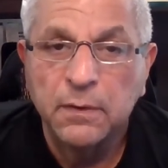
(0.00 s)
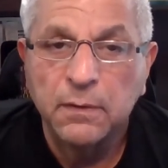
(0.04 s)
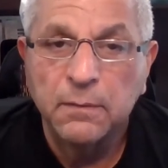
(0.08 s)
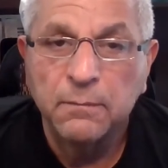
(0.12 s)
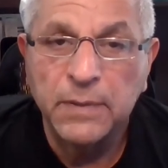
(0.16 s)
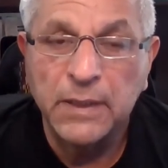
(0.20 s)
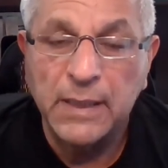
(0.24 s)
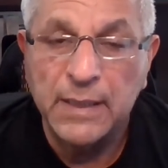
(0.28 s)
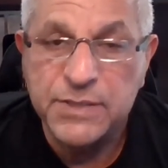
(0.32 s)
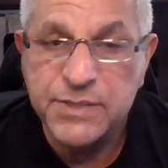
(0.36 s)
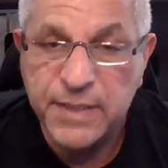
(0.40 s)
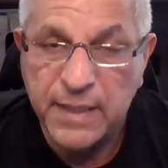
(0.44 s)

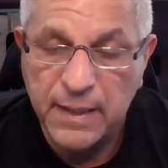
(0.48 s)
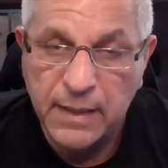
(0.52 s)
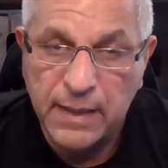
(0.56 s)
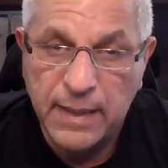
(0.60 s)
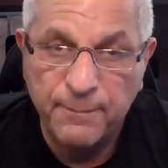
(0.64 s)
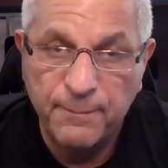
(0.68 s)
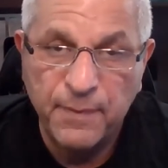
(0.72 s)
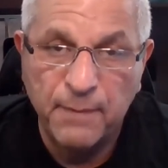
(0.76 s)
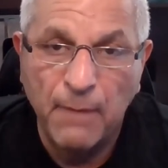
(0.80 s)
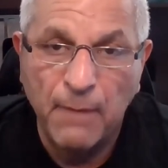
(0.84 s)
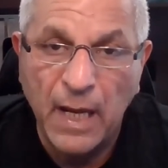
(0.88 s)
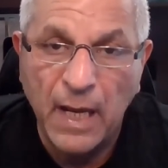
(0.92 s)
Because he
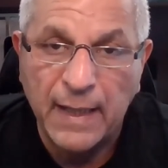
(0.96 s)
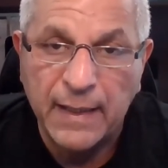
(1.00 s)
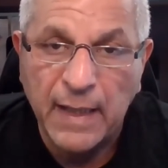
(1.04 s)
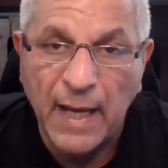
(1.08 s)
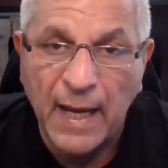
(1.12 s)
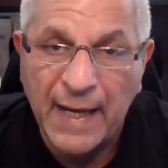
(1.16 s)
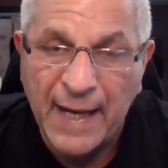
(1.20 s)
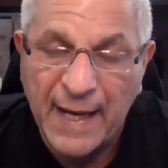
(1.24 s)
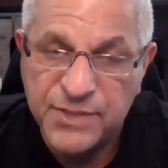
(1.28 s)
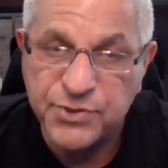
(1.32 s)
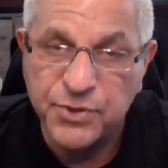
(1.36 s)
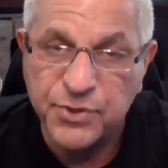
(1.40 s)
keep in mind,
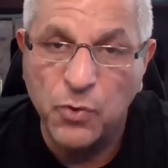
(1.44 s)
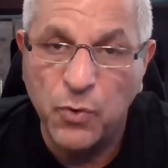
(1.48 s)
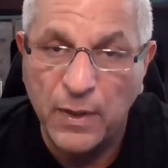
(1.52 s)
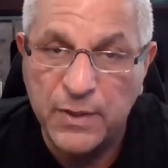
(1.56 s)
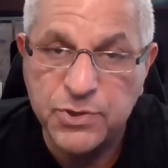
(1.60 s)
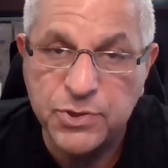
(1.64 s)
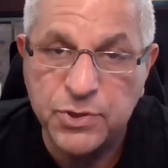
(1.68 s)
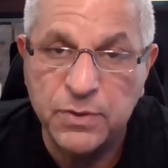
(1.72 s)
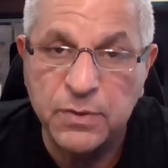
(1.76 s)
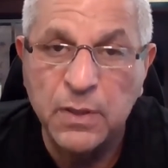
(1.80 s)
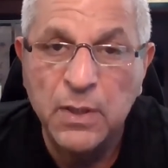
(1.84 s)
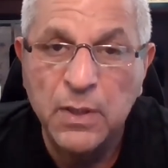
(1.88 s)
I asked the
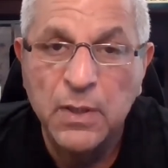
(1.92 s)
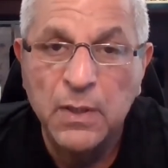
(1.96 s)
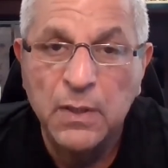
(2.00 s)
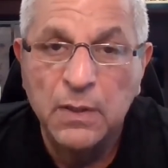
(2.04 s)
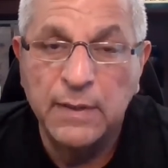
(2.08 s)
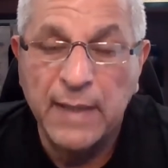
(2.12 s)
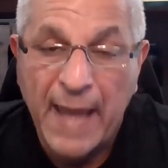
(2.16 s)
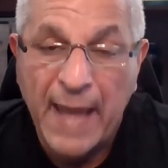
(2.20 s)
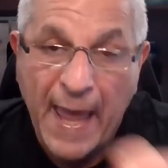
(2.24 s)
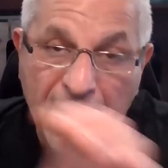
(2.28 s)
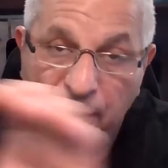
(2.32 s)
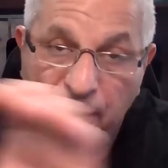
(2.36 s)
question,
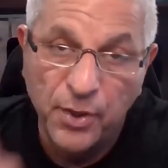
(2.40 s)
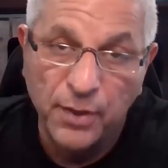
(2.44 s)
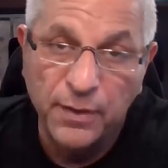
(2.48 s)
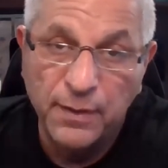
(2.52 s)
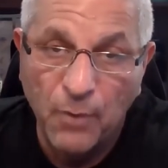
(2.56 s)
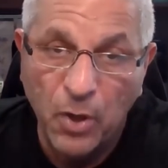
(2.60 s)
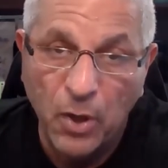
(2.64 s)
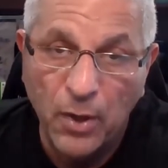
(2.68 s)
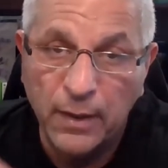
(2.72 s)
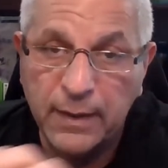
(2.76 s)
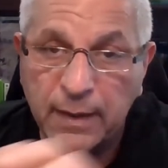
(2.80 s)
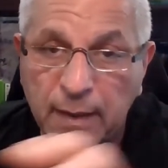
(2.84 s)
they had it on the
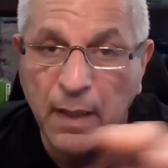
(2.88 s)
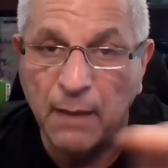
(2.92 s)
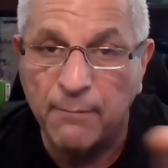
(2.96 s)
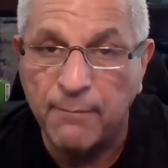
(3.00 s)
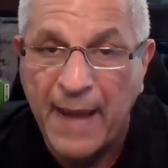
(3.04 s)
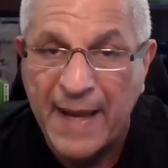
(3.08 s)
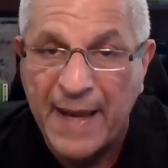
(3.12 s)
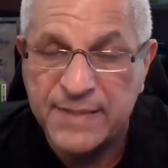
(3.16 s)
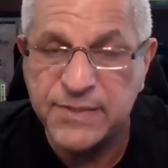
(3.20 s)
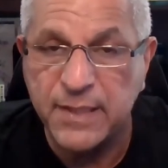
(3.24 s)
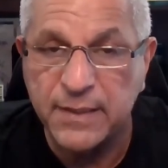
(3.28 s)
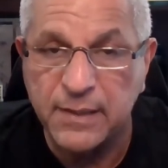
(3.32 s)
market. I'm
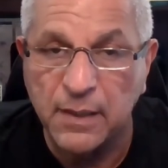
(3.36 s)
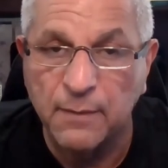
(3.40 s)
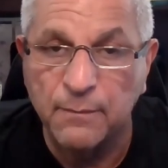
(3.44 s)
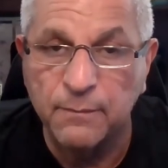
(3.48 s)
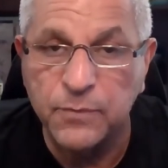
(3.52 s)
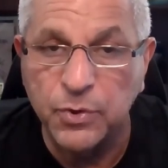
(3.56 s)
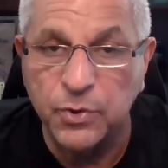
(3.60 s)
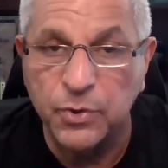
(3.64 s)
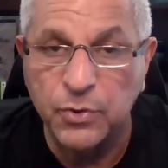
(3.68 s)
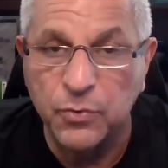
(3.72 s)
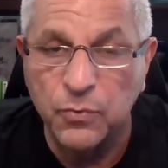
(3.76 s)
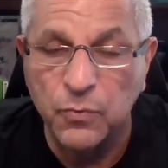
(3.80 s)
asking them,
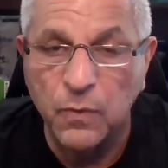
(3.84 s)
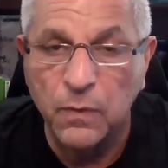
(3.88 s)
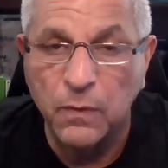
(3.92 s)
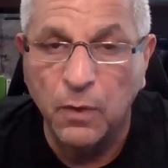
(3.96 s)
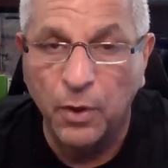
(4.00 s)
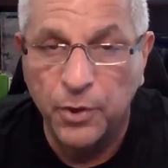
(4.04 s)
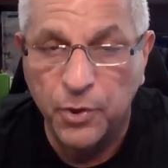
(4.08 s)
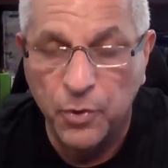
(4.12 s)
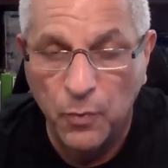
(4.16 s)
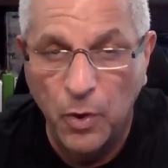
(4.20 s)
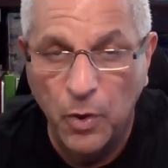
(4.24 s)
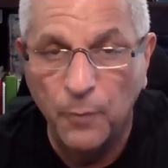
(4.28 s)
do you are
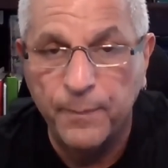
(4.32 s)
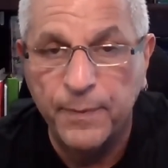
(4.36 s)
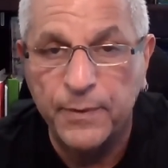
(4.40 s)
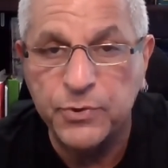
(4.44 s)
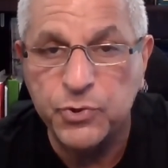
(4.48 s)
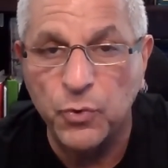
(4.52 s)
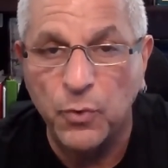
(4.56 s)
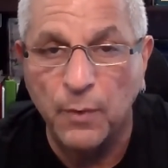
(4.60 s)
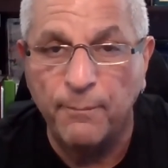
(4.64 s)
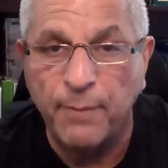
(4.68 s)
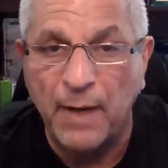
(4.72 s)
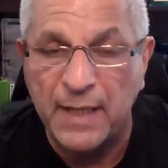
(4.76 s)
you open
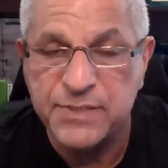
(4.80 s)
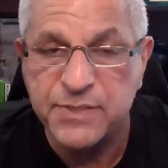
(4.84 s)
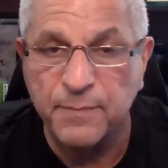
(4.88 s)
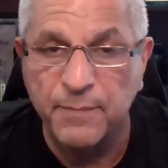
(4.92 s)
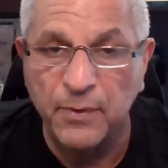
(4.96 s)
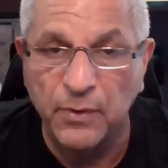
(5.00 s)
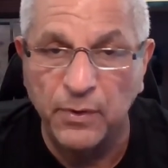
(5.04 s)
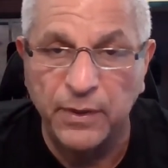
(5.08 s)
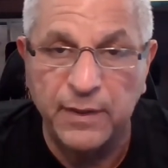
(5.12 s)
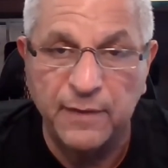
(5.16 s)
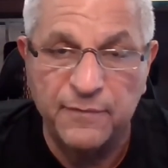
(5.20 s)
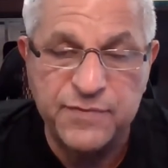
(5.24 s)
to a
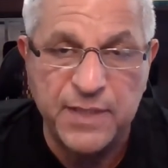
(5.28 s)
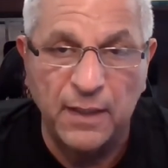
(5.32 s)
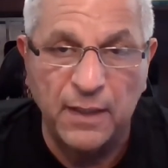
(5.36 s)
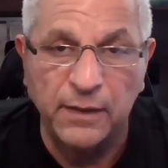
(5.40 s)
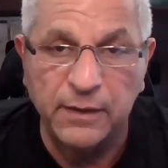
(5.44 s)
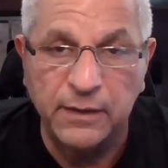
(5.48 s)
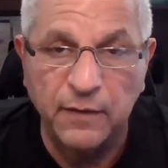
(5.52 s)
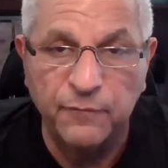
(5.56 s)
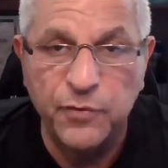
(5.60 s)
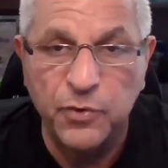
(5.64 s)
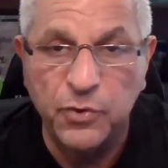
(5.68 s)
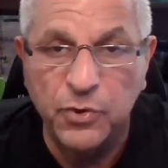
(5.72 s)
possibility of
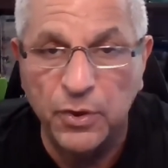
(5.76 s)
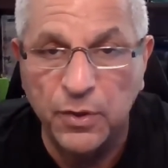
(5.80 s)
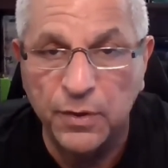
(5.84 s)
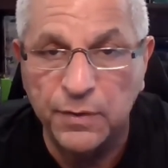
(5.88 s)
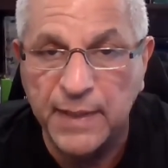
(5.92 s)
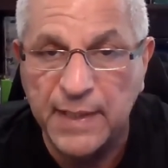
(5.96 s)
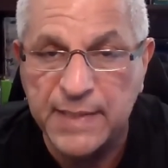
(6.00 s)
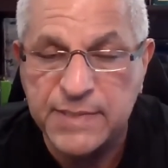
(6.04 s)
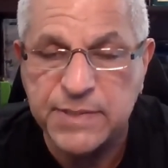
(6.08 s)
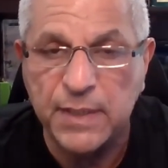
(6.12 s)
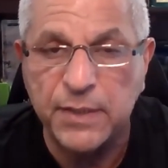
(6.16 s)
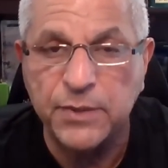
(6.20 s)
selling if you could?
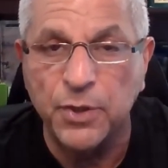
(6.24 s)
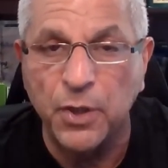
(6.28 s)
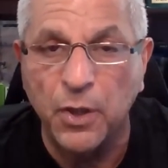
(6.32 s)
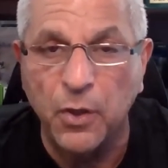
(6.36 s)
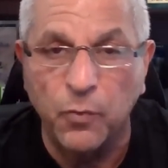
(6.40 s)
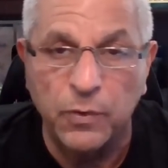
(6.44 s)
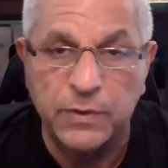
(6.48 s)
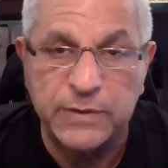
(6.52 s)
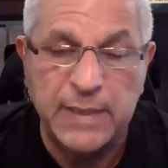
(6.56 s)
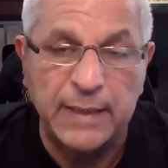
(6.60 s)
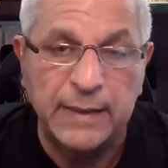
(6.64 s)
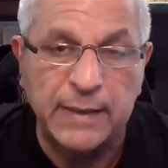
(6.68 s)
They said, no,
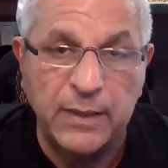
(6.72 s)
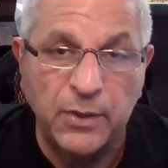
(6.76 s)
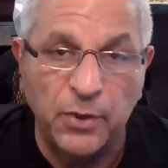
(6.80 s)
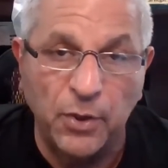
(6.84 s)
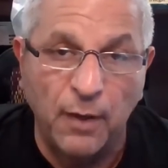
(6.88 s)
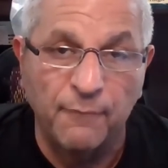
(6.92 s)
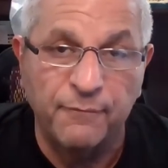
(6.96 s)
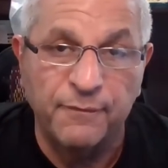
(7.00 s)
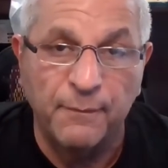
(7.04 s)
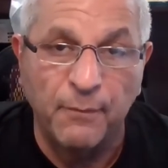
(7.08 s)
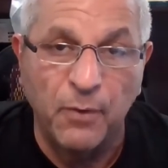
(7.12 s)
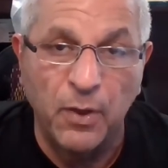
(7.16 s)
we're taking it
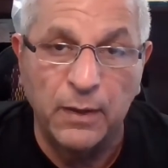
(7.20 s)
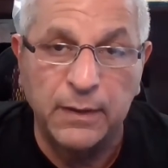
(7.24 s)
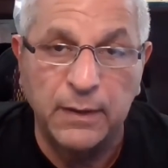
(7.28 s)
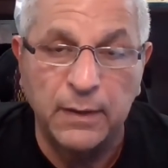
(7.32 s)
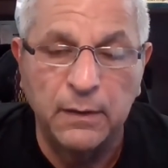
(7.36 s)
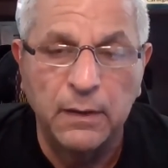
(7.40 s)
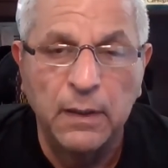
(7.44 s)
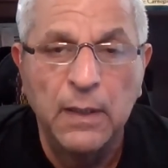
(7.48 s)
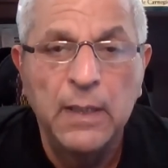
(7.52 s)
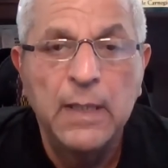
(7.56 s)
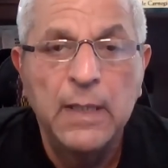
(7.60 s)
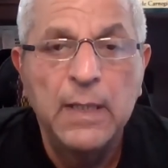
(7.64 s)
off the
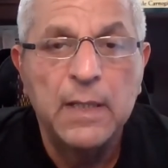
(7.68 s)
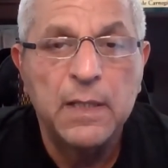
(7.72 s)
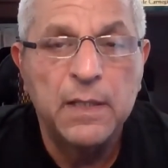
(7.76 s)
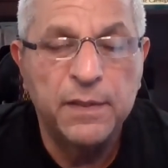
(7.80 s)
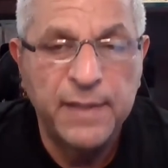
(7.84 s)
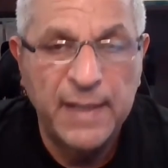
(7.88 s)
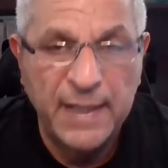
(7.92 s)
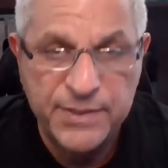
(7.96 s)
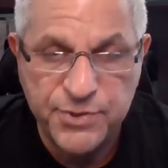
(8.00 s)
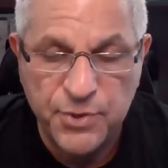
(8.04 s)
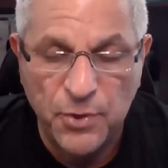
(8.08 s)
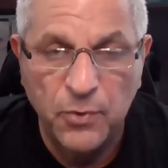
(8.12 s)
market
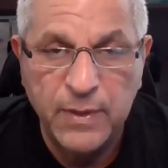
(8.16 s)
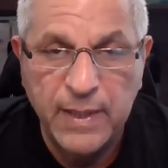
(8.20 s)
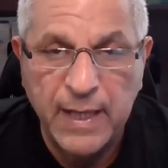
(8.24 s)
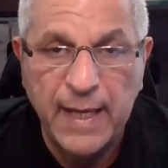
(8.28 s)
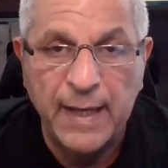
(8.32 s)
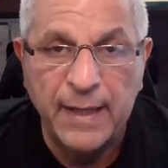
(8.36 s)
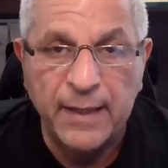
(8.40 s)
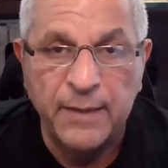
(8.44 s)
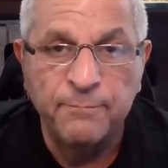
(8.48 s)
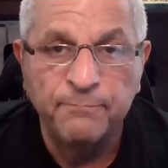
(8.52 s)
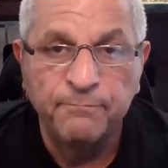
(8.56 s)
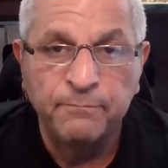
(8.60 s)
that's
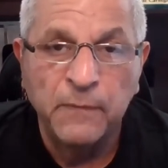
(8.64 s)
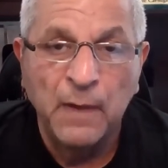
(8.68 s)
okay.